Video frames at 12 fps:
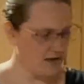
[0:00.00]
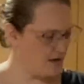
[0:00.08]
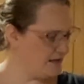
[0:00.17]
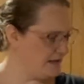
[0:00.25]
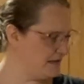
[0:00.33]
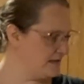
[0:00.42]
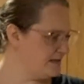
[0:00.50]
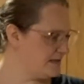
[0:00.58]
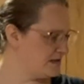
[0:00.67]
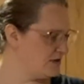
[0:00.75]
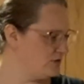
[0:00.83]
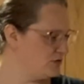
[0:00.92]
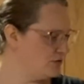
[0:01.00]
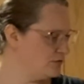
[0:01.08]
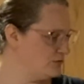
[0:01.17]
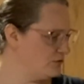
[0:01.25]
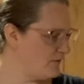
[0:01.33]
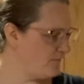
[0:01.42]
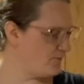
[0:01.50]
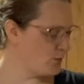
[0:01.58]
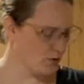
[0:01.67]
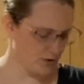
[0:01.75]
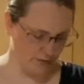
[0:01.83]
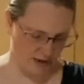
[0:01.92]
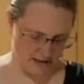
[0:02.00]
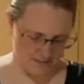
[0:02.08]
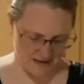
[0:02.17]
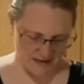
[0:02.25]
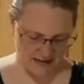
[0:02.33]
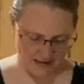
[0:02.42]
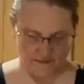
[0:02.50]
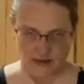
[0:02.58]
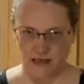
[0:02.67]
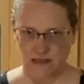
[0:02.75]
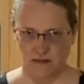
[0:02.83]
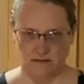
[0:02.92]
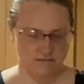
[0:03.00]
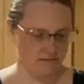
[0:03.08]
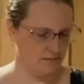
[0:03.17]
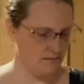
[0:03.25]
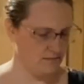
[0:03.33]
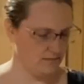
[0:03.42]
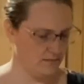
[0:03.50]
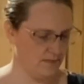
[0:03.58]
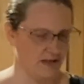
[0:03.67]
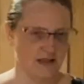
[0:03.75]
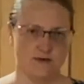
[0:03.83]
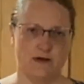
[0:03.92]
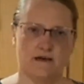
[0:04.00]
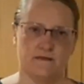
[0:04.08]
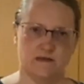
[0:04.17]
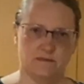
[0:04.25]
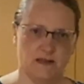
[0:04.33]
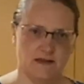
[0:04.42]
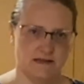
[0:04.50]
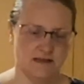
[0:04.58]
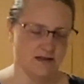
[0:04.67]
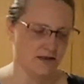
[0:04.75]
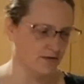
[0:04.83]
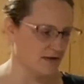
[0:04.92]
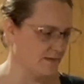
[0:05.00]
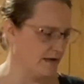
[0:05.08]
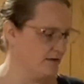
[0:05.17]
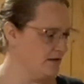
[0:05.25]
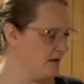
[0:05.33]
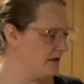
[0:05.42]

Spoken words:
The yeast, you do 4 grams instead of 8, because you have some yeast in here as well.